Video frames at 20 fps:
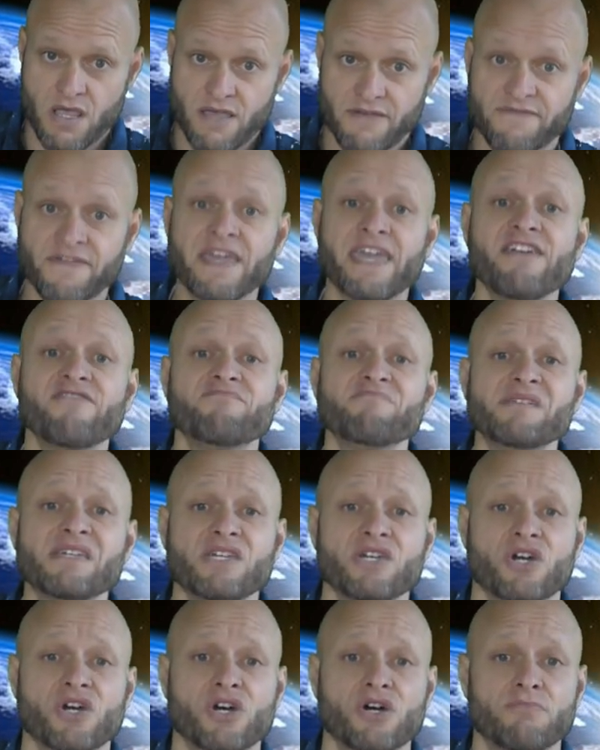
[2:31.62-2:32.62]
forgive me
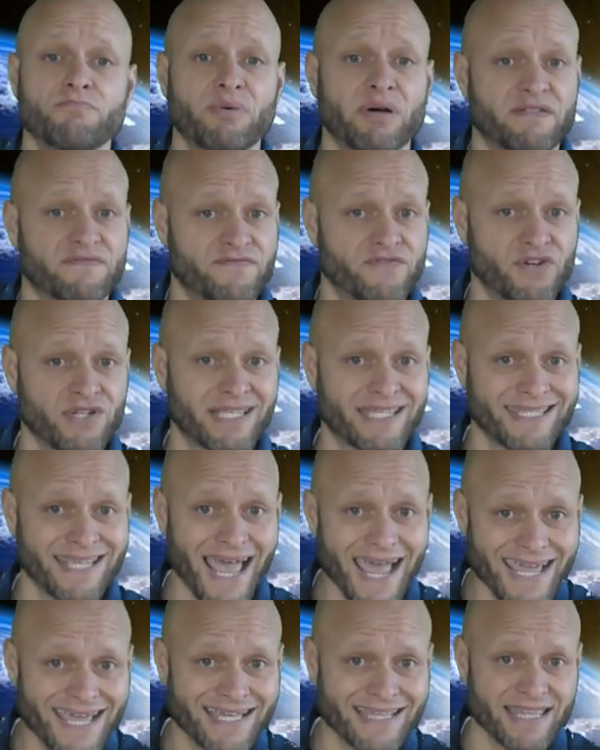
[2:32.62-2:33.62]
here, but for a
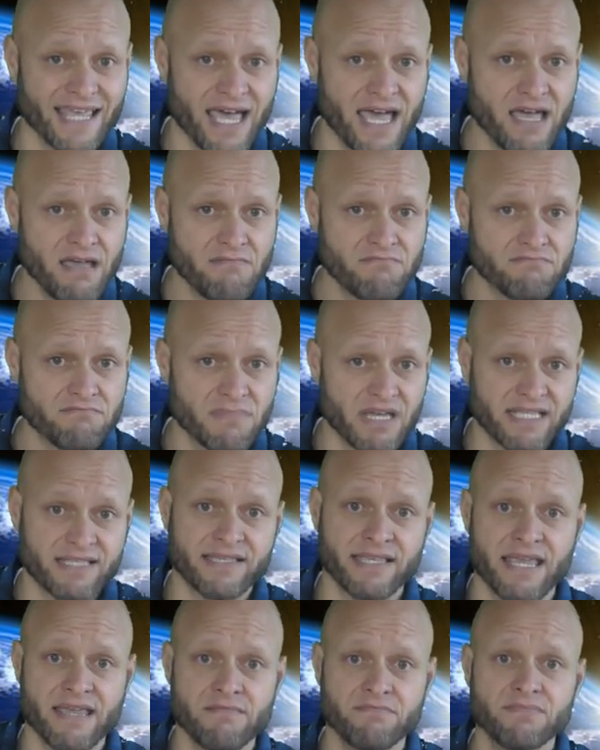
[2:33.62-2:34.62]
second there, it
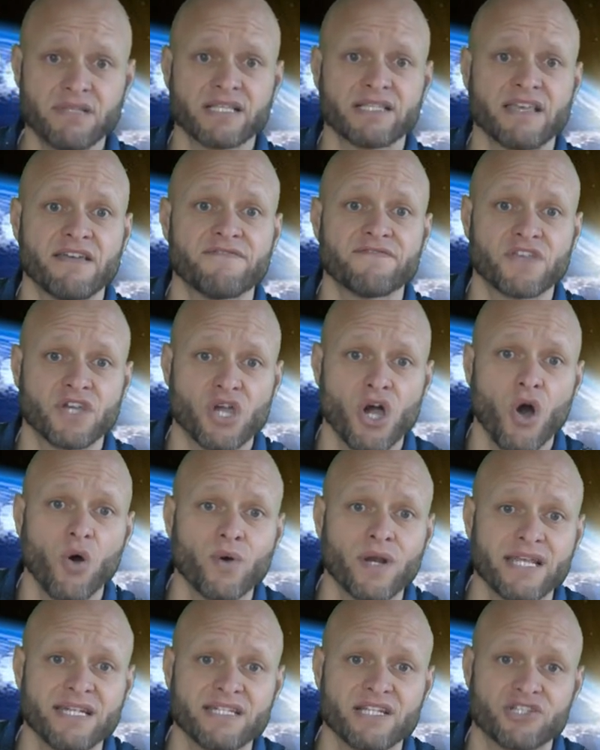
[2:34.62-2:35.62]
seemed as if the
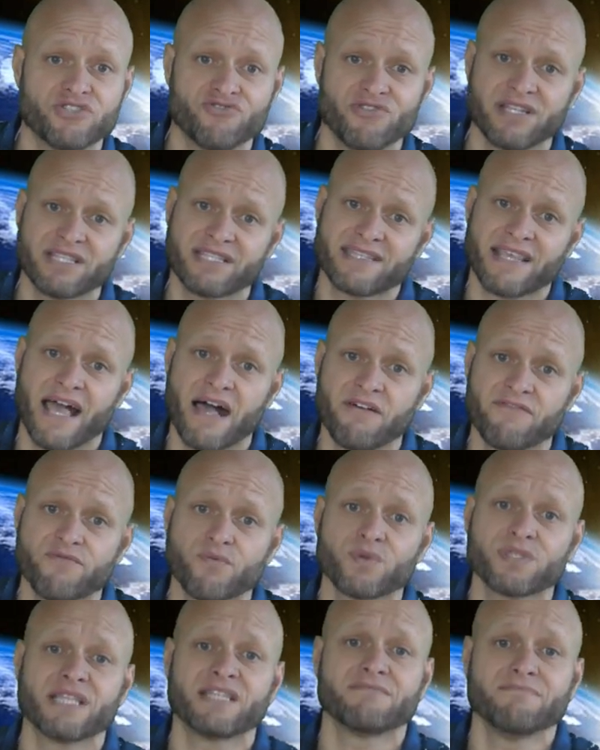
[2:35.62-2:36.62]
coal industry itself
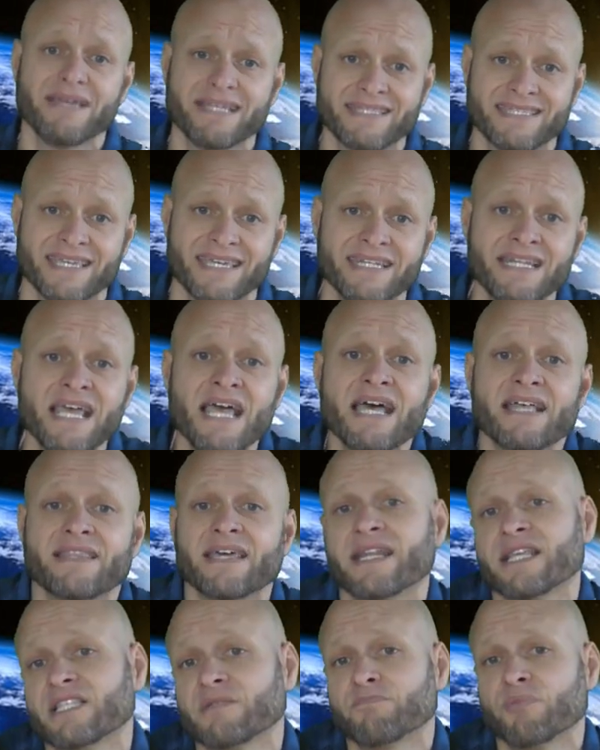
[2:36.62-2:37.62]
was admitting
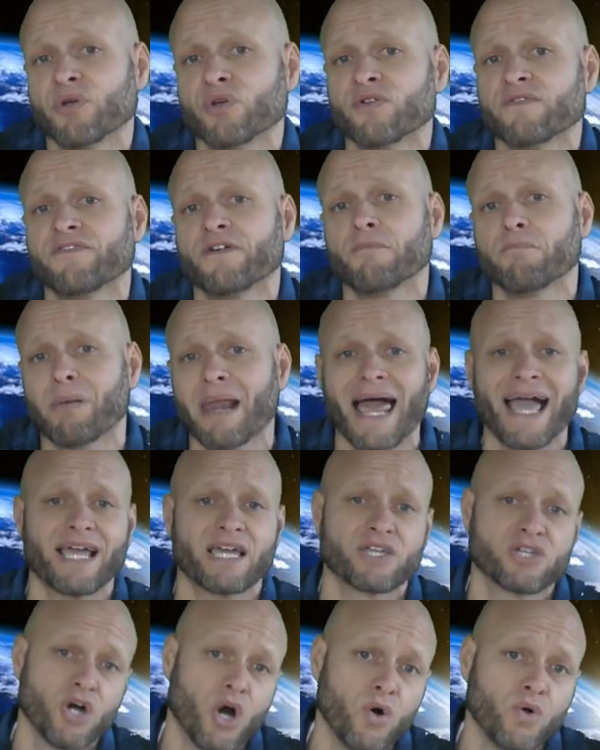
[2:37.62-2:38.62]
that its beautiful
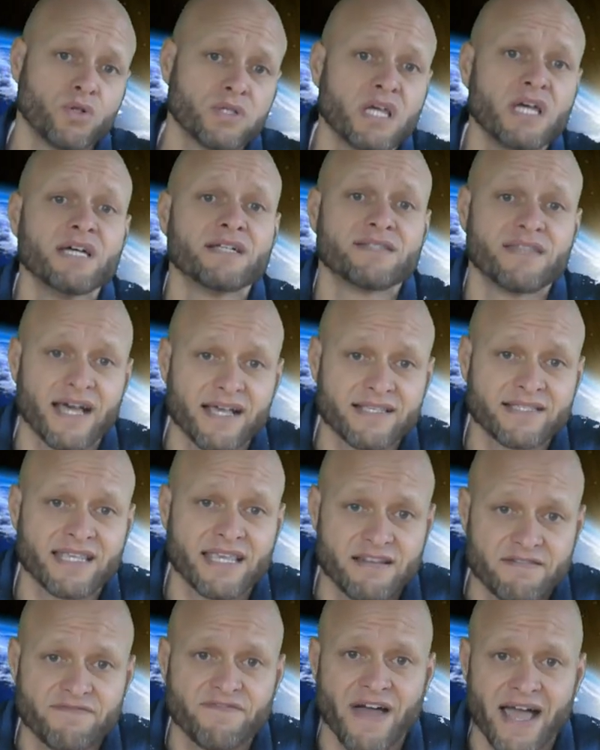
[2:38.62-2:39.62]
black gold does
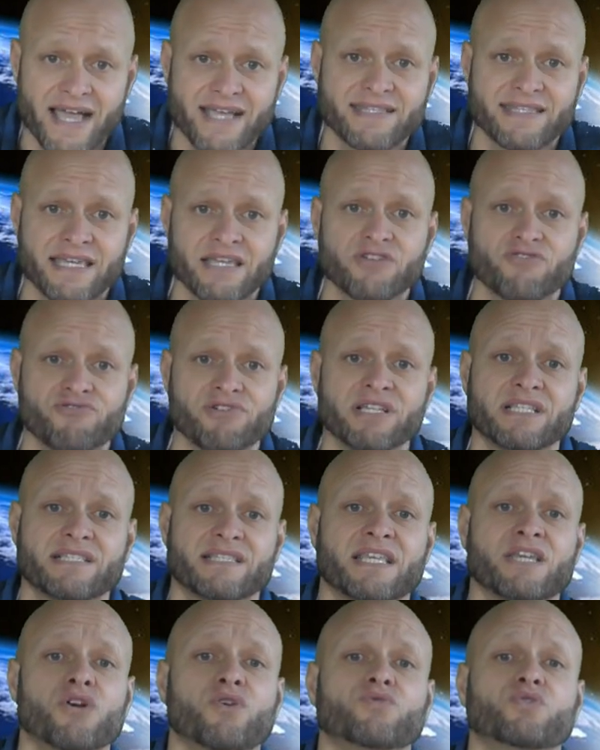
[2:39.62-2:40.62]
in fact
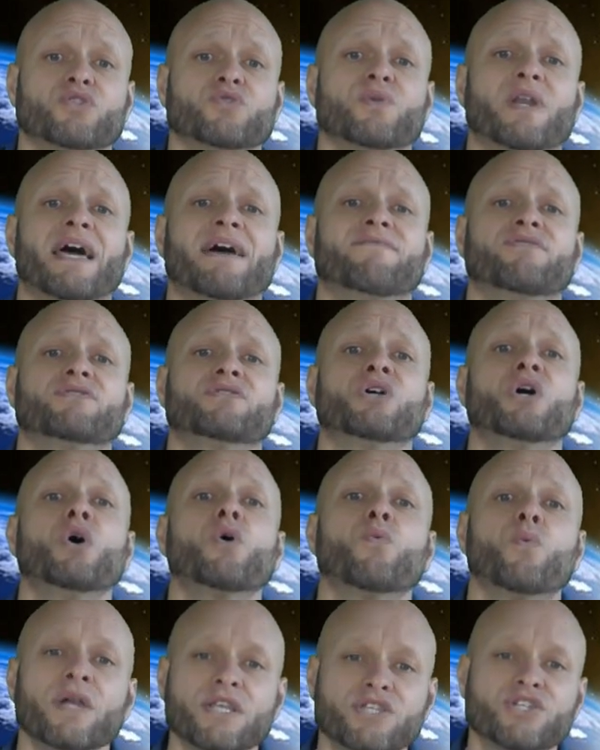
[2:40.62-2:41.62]
increase CO2 levels,
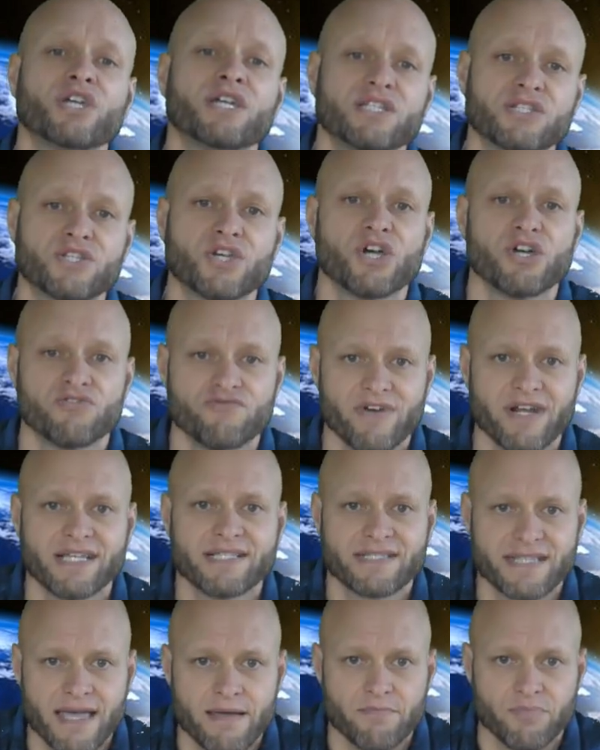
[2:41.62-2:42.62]
which in turn
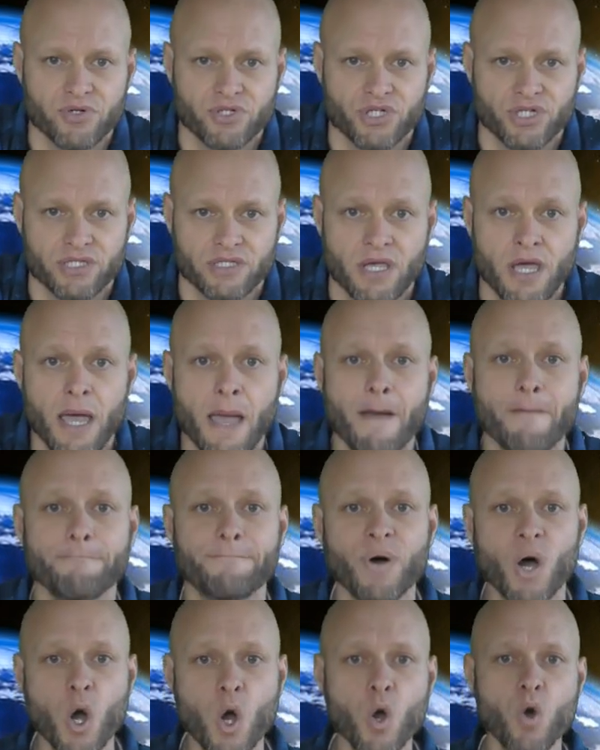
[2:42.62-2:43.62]
raise temperatures.
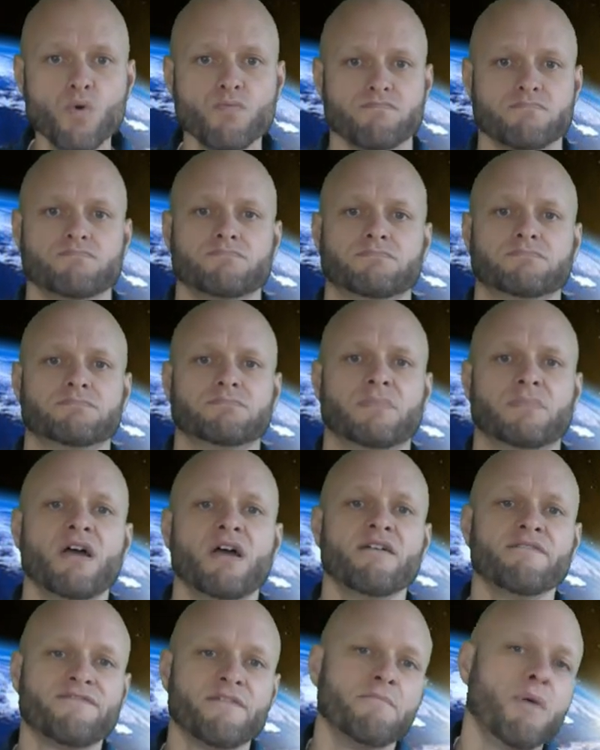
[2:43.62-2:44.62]
Boom!
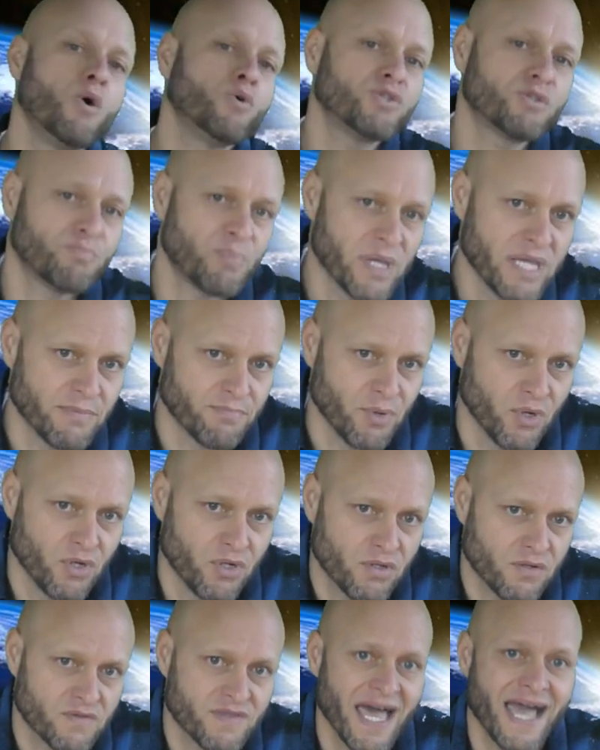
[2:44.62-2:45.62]
For most
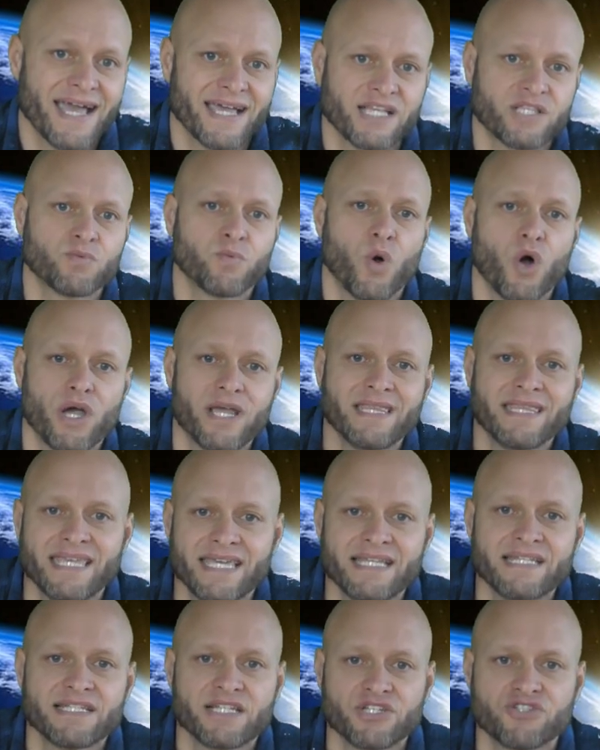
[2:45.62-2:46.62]
people, that is what in
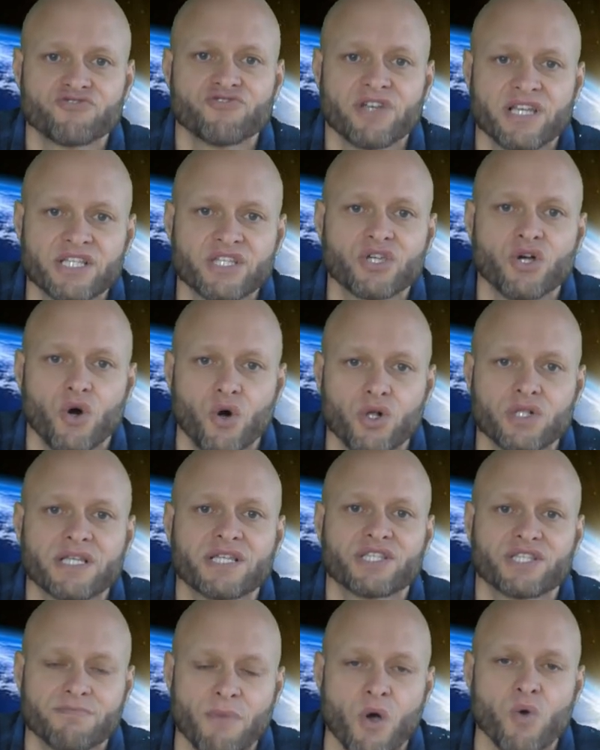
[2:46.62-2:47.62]
the industry is called
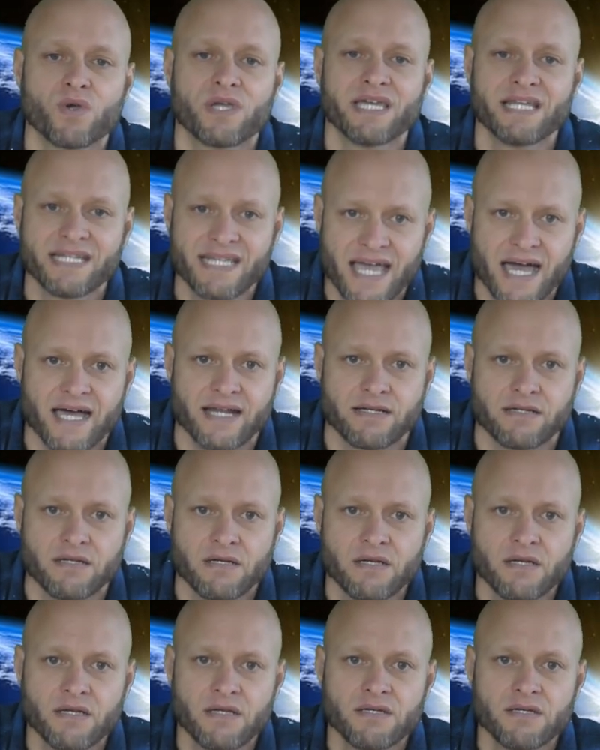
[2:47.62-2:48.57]
a smoking gun.